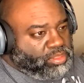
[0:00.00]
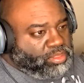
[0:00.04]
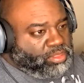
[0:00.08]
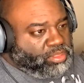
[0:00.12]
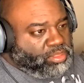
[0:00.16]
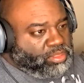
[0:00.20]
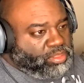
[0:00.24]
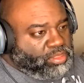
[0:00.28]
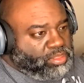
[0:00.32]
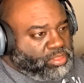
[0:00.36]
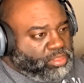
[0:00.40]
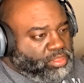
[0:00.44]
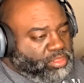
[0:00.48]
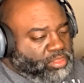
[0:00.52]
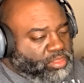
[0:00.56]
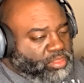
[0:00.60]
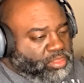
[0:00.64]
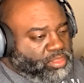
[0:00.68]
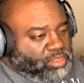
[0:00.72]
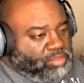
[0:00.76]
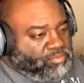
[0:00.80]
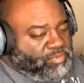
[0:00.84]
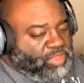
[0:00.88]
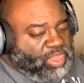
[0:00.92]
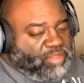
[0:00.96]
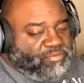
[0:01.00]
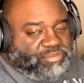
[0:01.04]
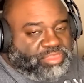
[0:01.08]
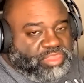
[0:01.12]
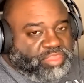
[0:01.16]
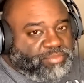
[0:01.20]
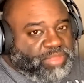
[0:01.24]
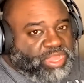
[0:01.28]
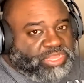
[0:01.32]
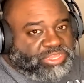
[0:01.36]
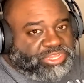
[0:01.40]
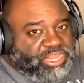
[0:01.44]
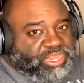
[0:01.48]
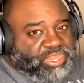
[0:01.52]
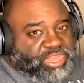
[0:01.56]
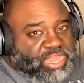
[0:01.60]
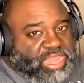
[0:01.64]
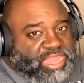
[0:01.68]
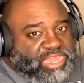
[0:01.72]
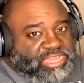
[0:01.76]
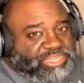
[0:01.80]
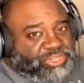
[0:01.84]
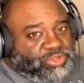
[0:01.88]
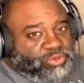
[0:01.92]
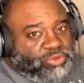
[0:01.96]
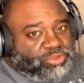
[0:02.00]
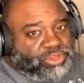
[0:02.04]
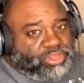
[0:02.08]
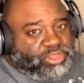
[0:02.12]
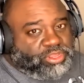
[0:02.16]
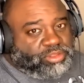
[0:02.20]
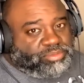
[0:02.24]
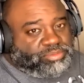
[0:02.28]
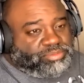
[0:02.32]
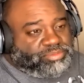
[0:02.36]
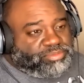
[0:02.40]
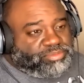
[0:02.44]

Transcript: I haven't seen my check. I ain't showing up.